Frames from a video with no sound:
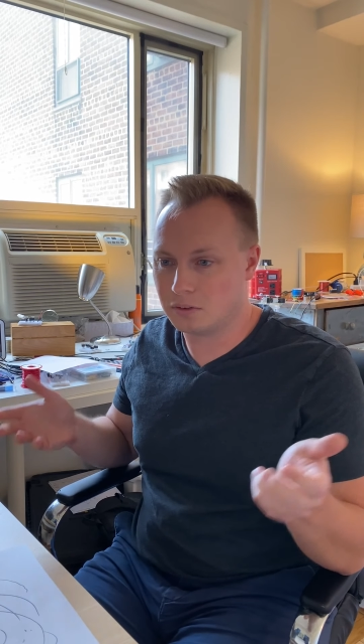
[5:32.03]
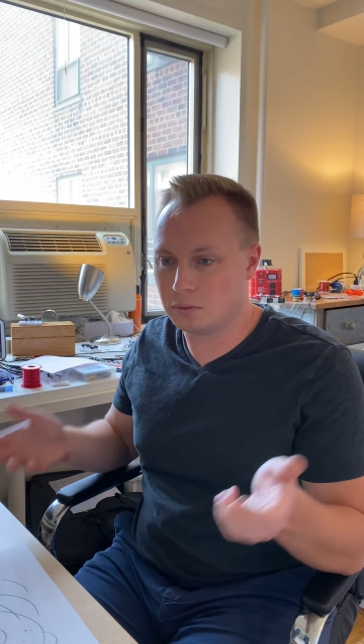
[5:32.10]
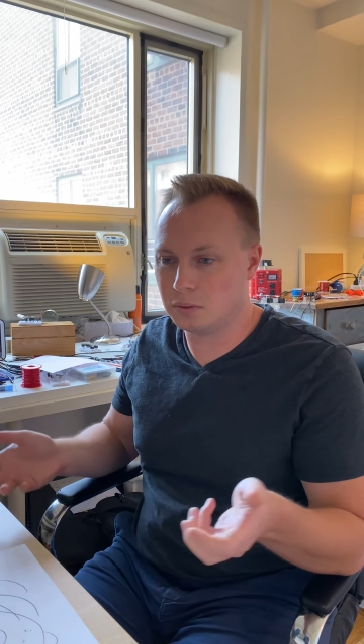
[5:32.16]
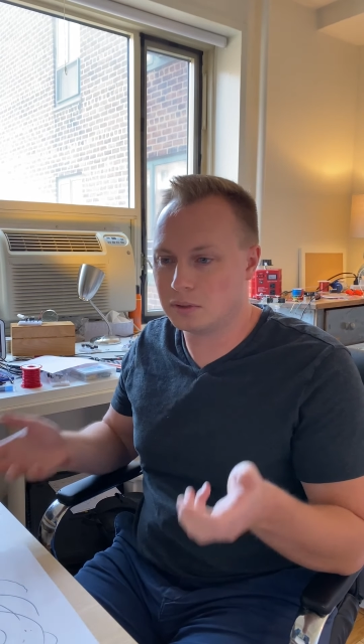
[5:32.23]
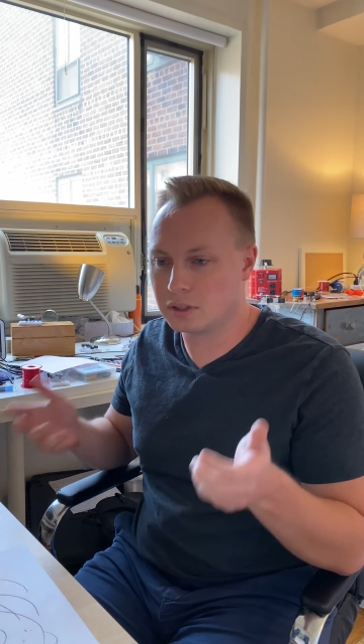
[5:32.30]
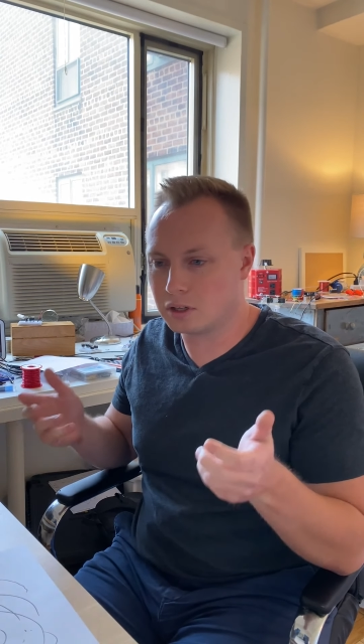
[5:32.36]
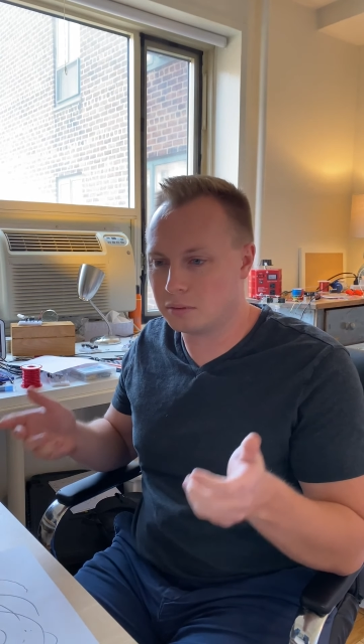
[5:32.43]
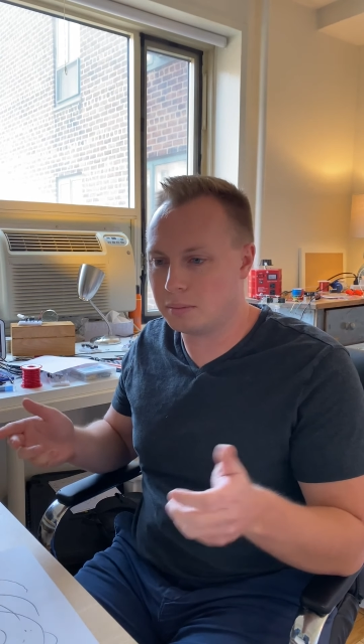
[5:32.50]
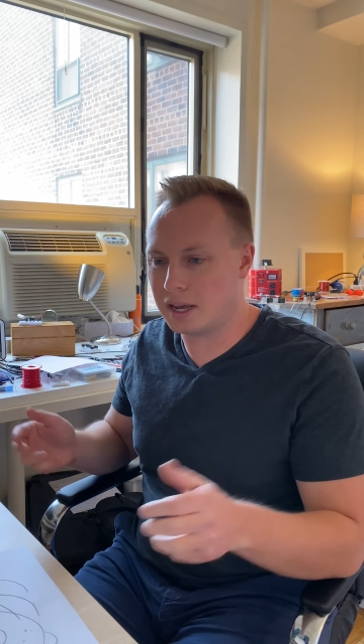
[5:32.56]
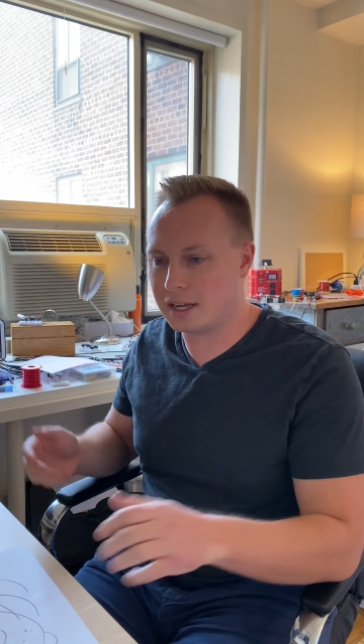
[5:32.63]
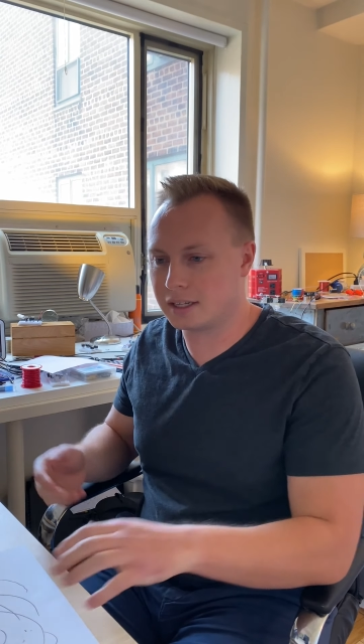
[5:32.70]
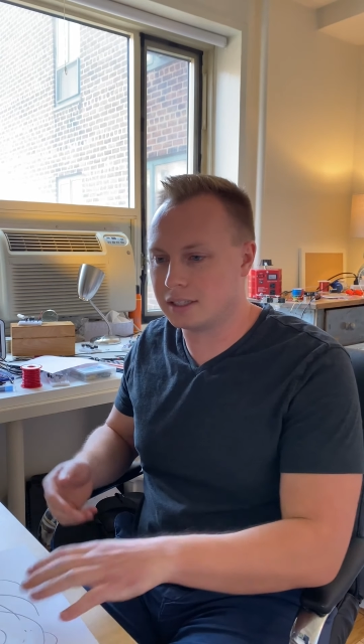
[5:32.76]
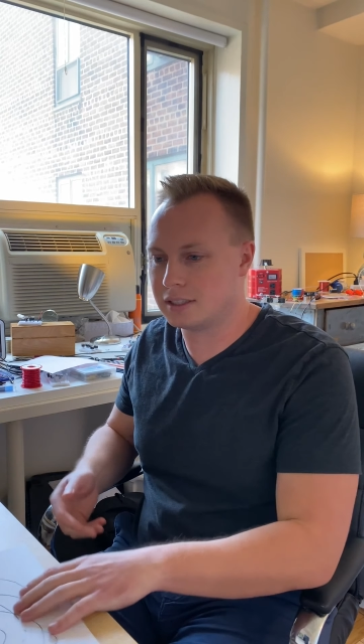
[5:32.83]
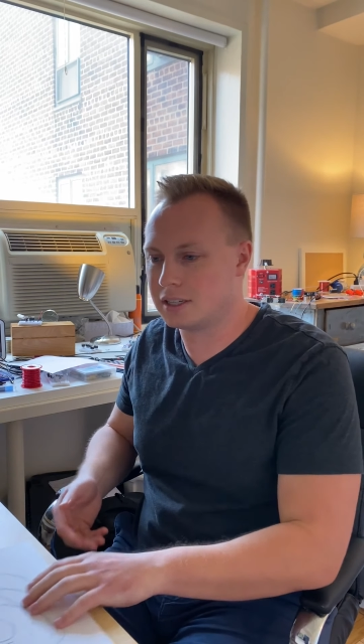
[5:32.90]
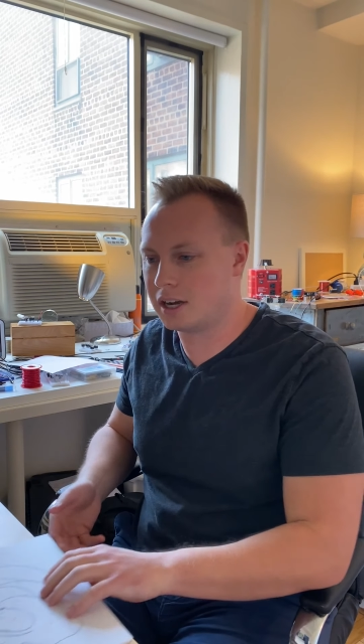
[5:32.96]
we were to go back
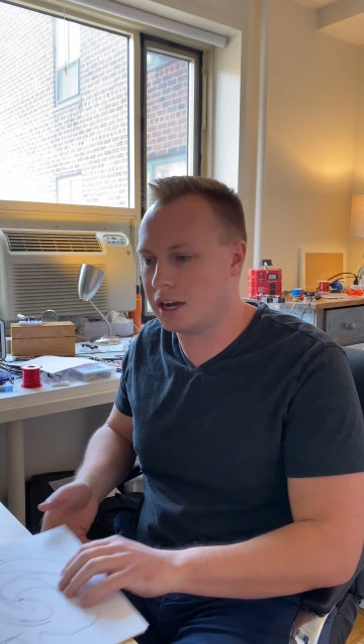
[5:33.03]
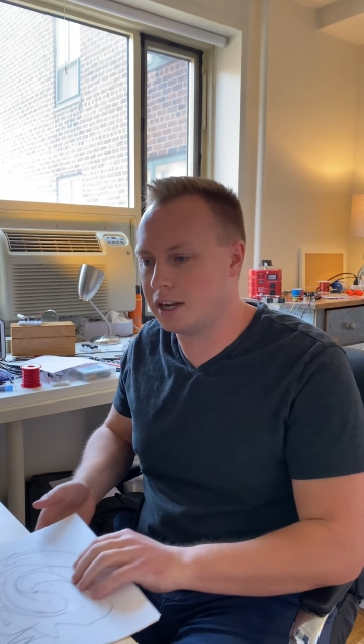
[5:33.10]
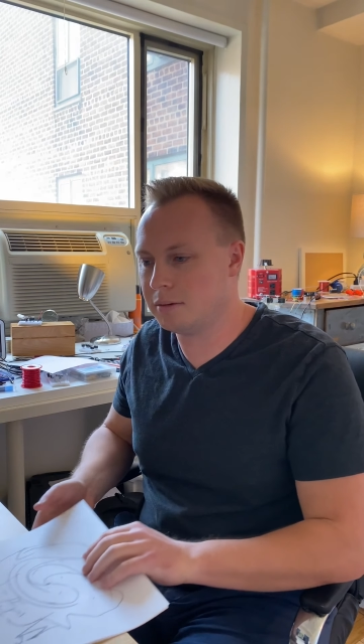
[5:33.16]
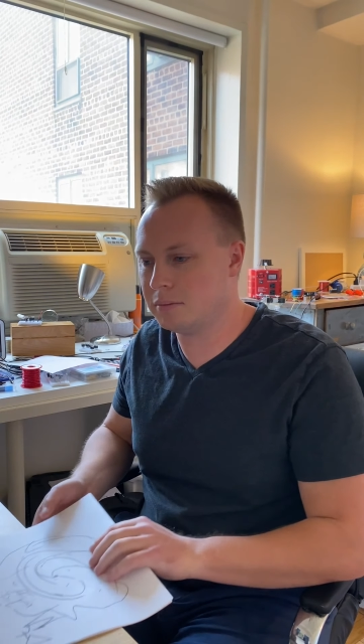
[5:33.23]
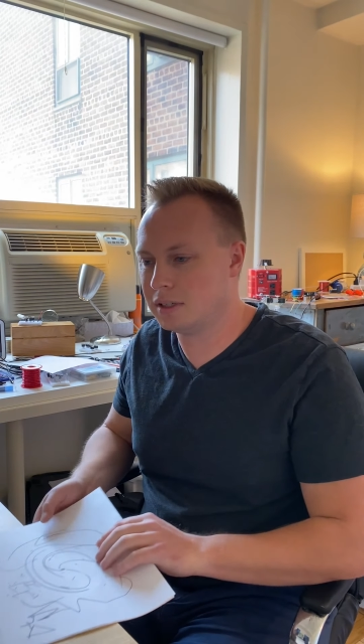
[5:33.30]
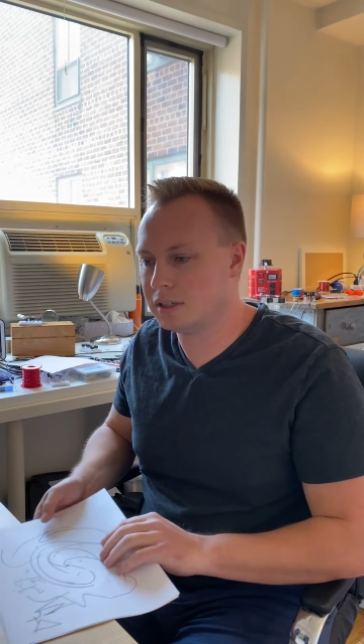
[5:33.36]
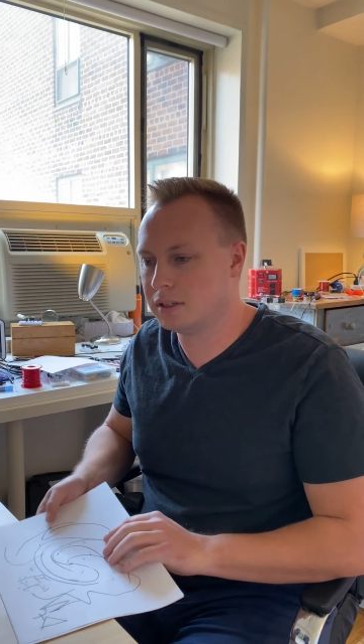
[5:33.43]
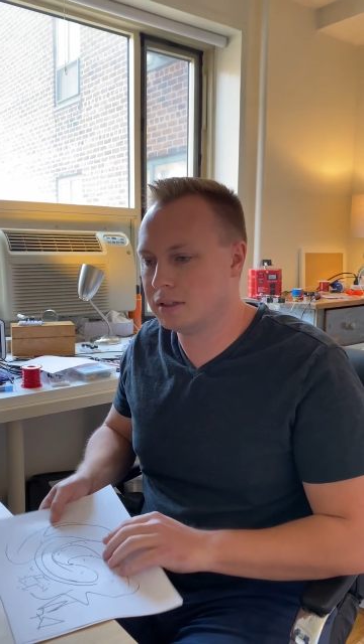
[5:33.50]
in time,